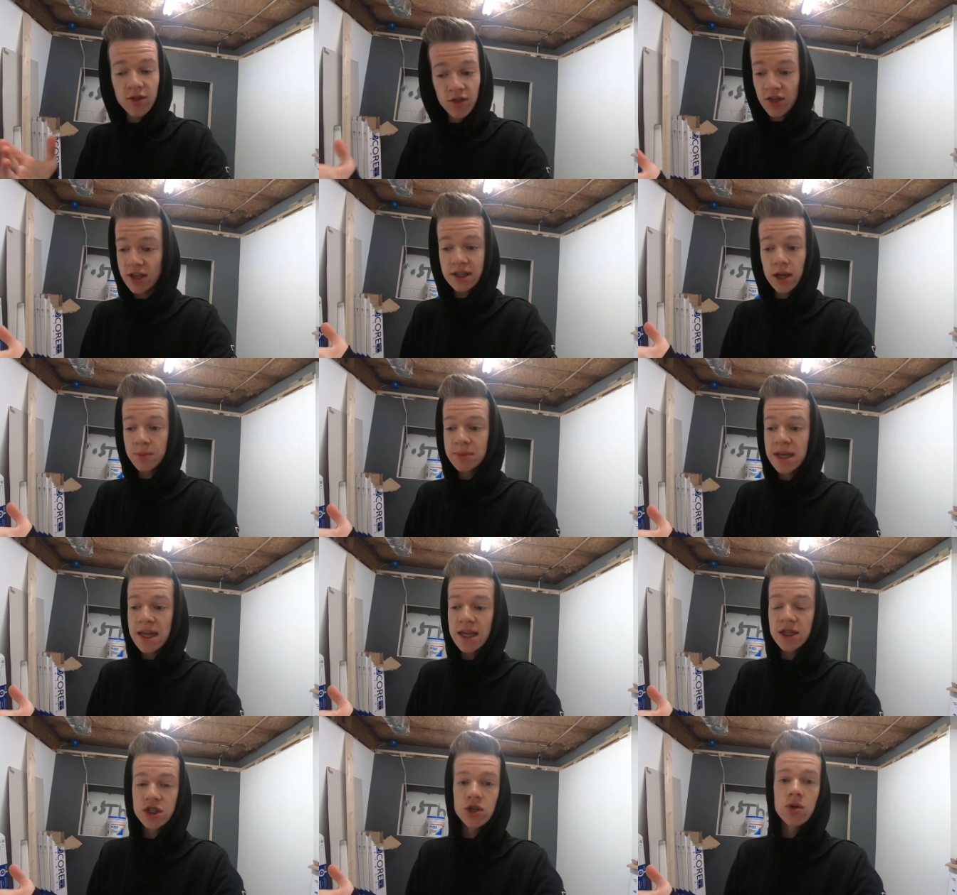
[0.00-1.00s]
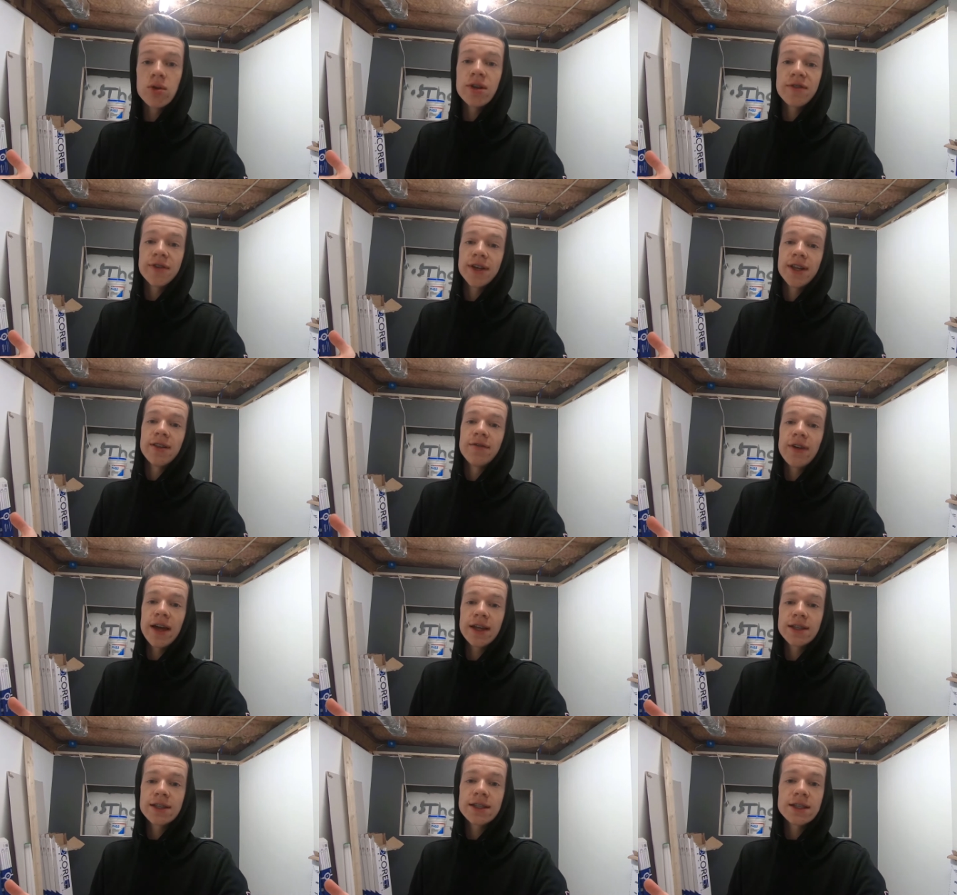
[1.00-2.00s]
this update is no different. In
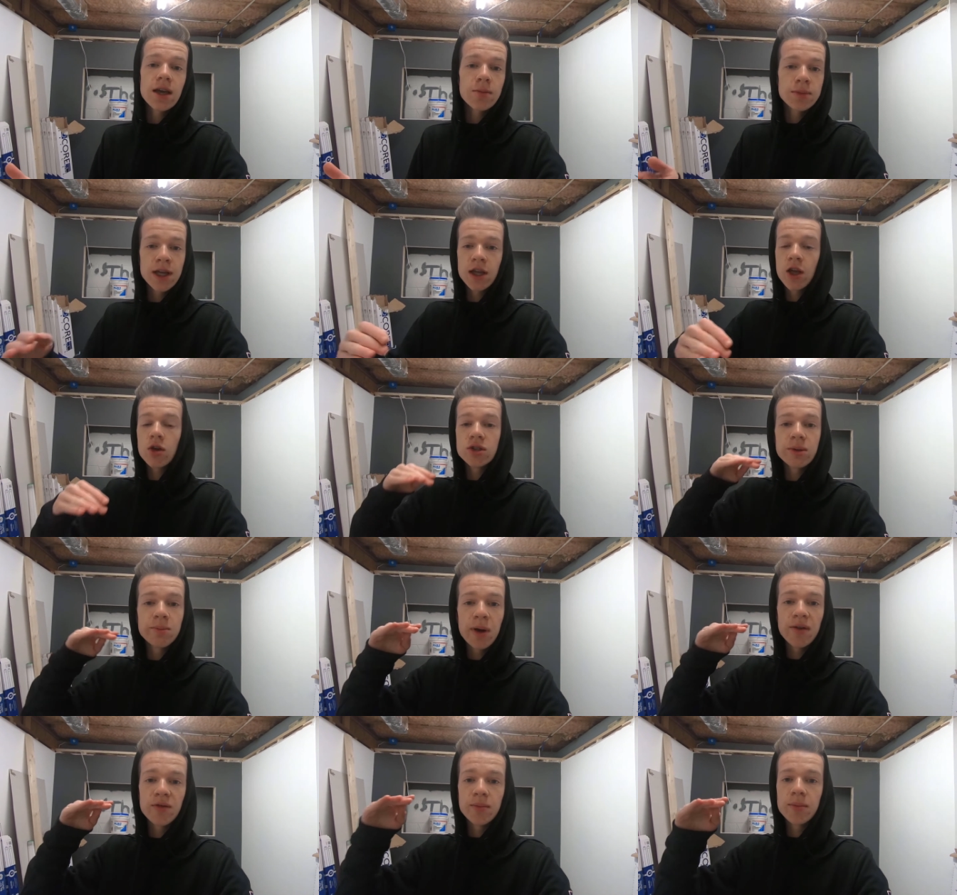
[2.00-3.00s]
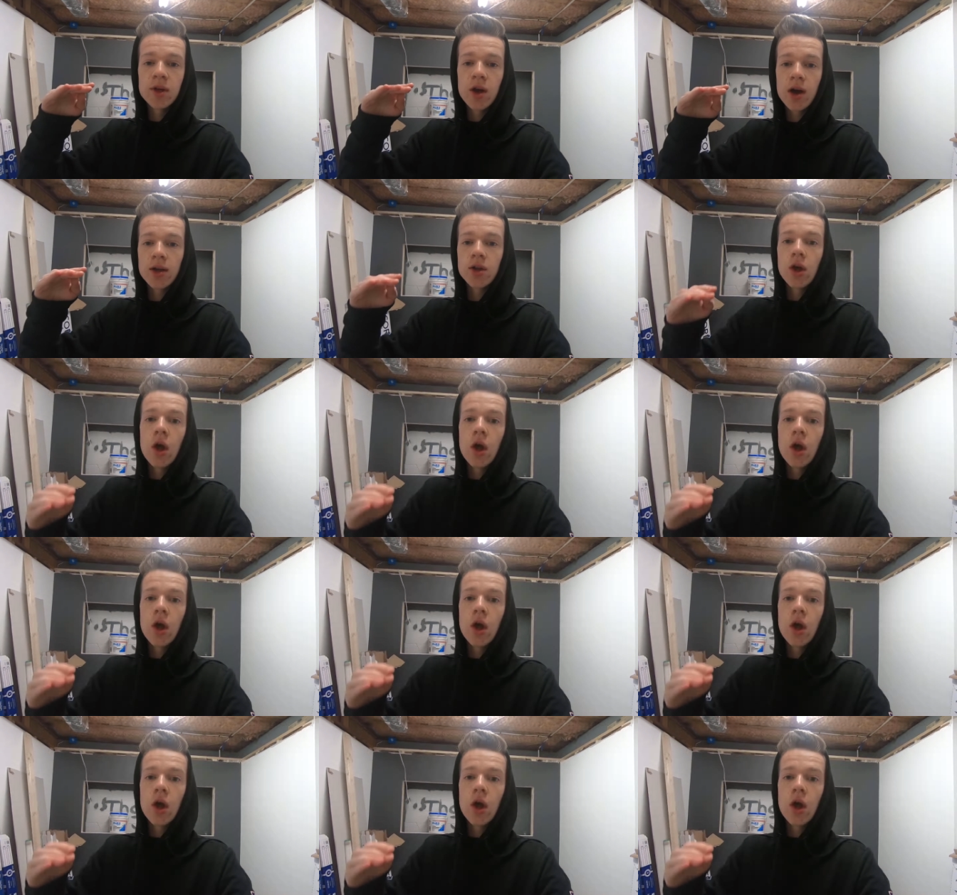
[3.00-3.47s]
fact, this update goes above and beyond.